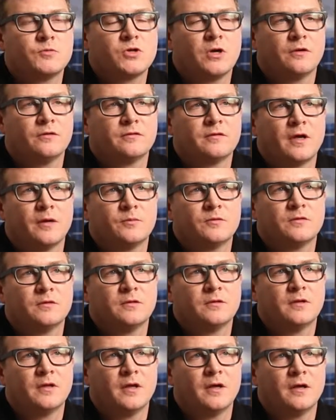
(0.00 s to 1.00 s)
Charles
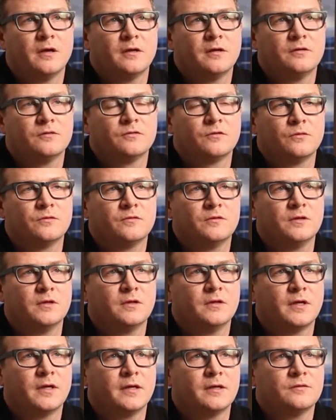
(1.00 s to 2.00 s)
Thomson, an
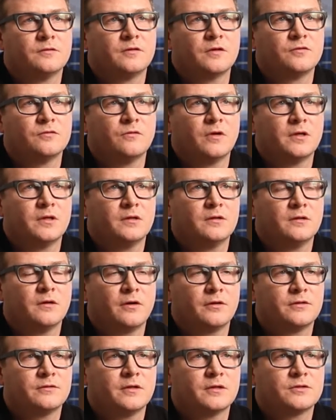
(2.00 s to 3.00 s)
associate at Setcharetti
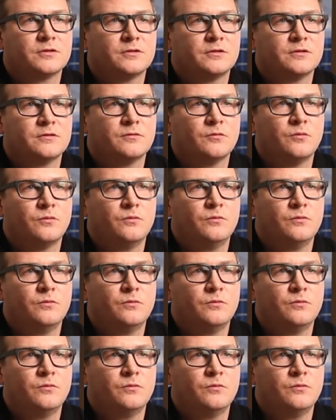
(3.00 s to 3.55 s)
Architecture.